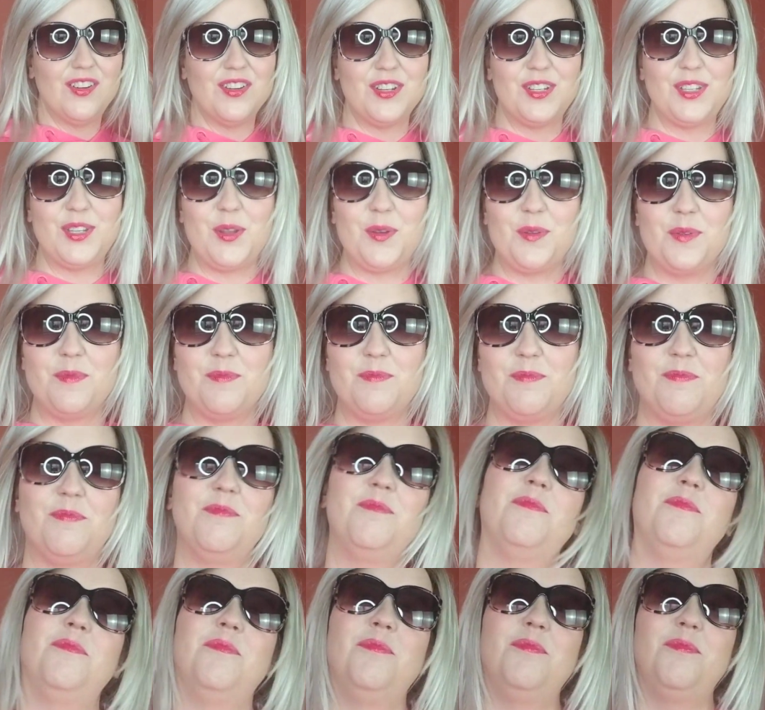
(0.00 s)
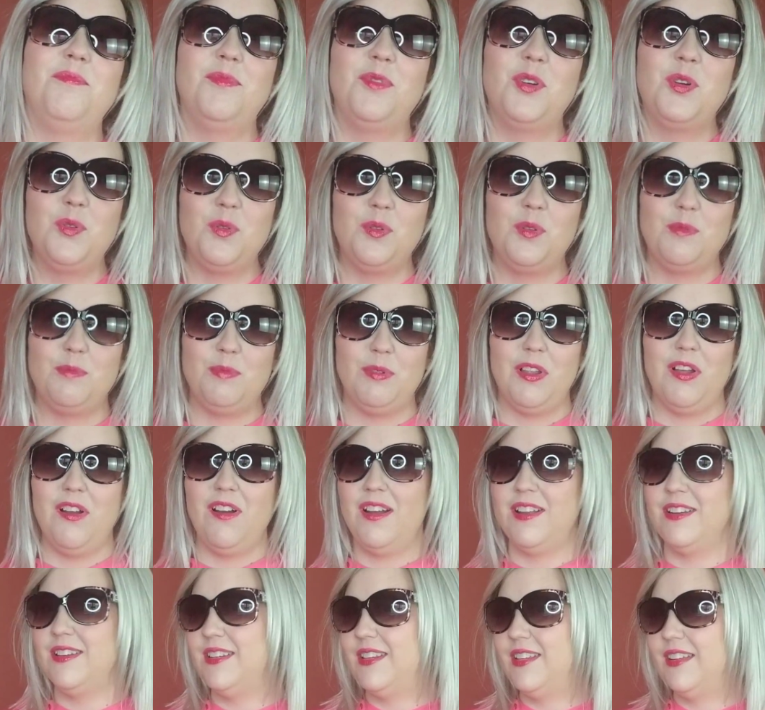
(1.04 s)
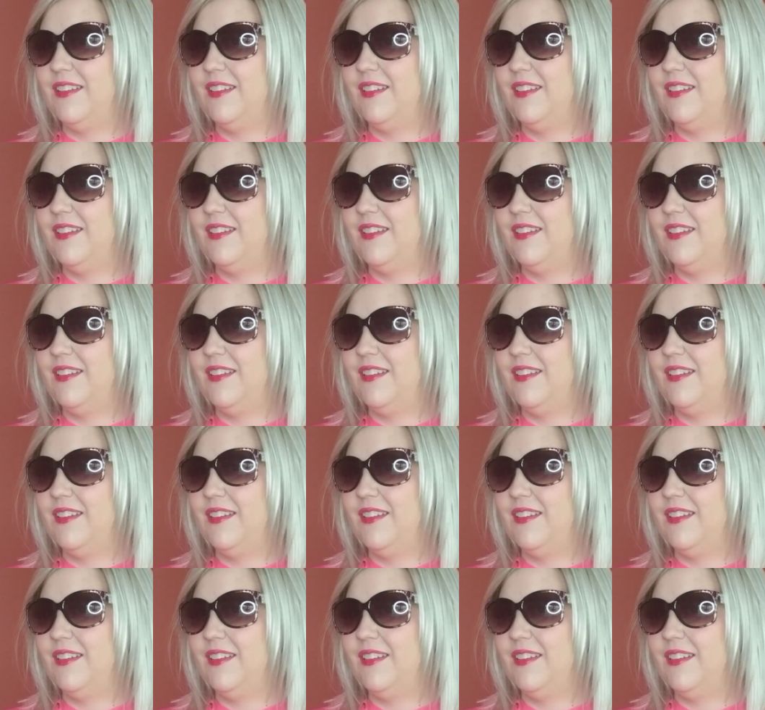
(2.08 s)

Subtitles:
is so cool blonde.